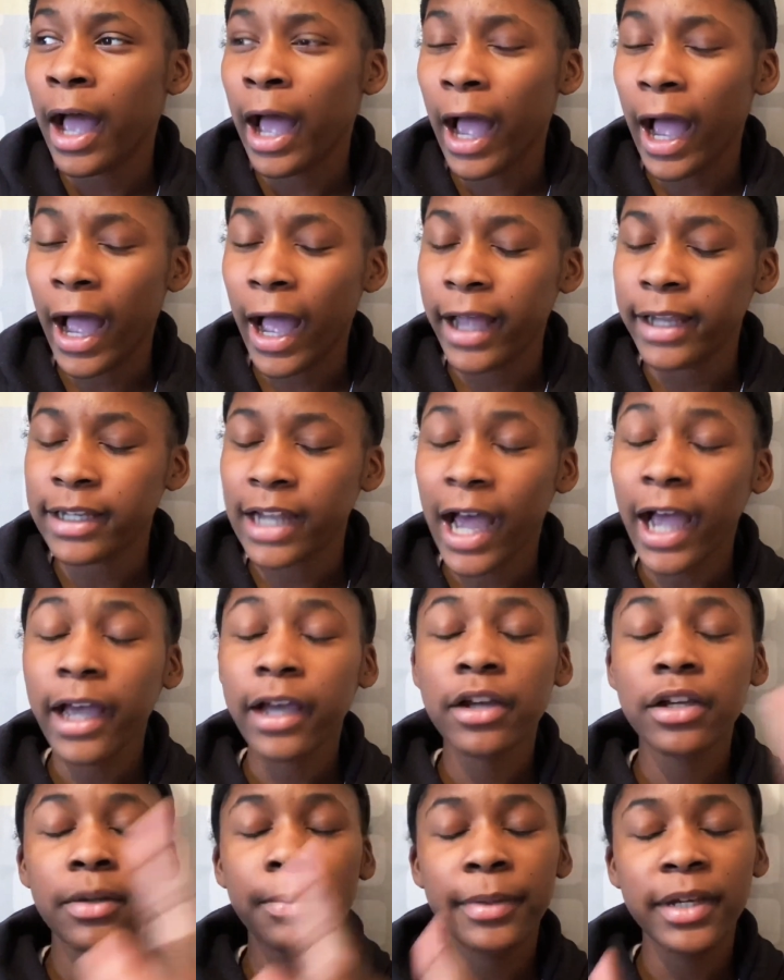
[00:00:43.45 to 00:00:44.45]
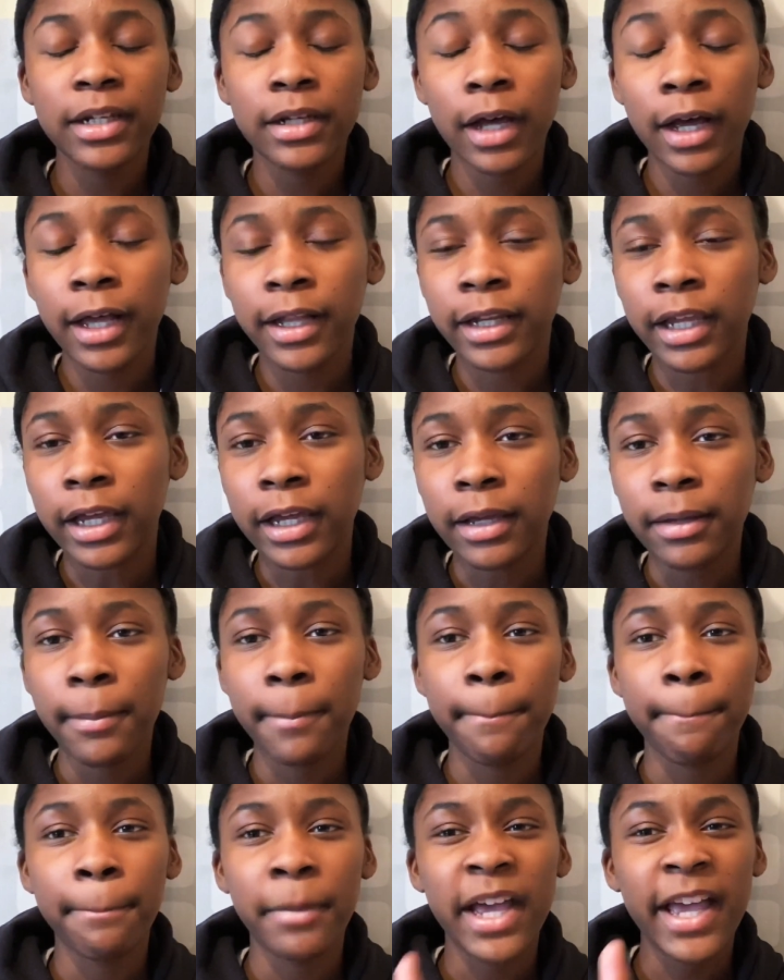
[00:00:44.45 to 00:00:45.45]
and I could have been early,
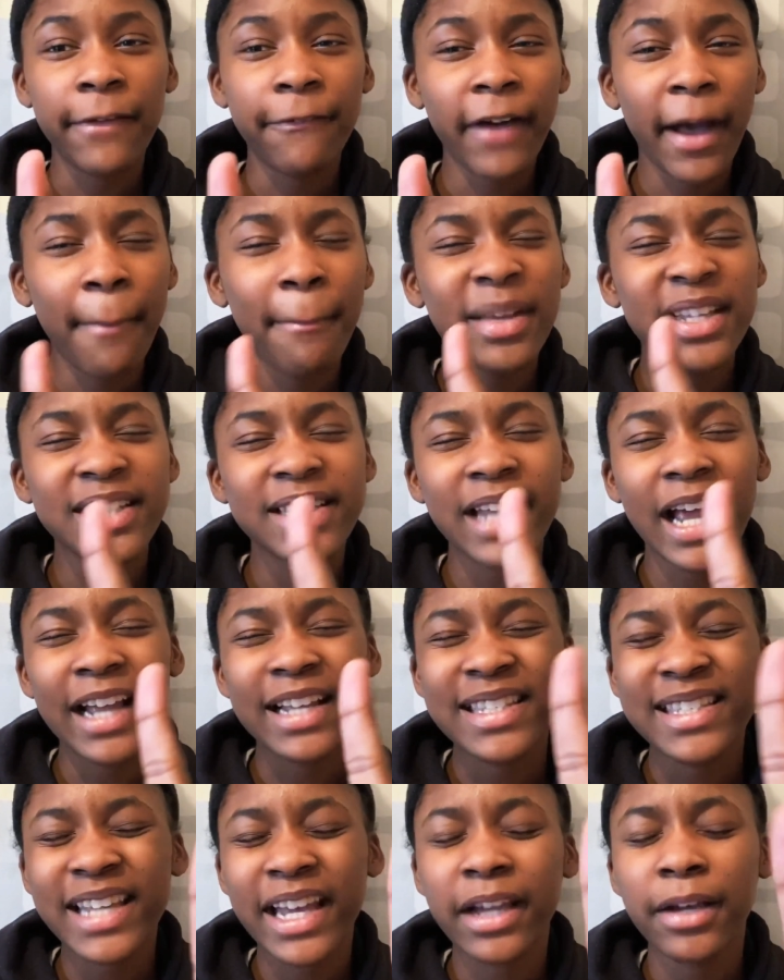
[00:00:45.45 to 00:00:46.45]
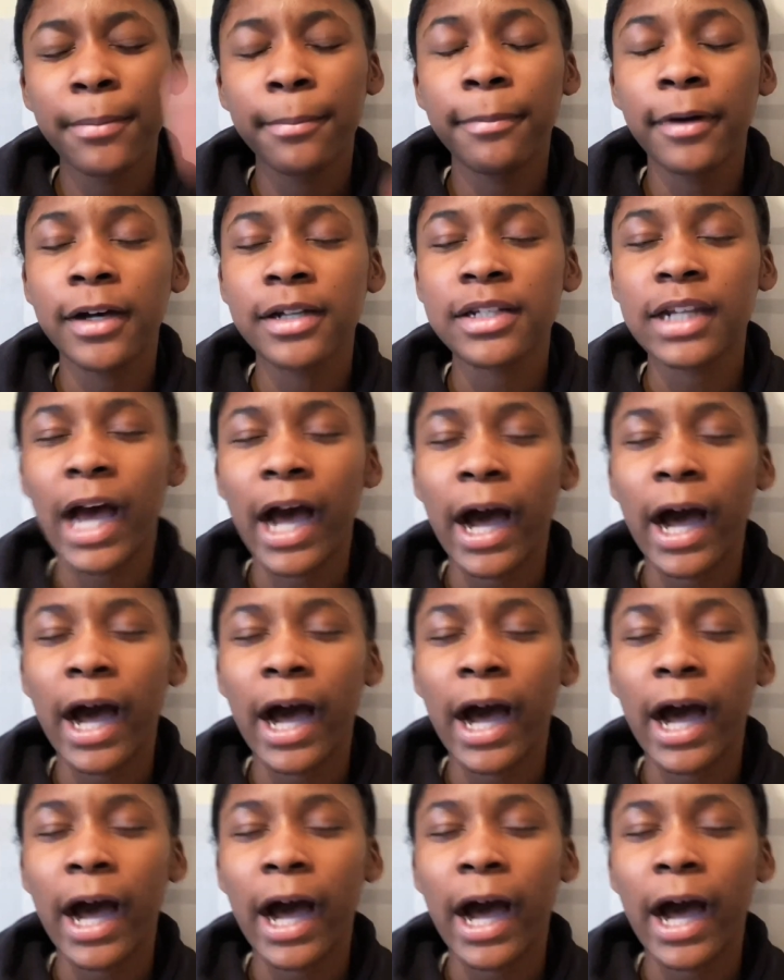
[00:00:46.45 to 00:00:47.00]
but if I missed that second bus, I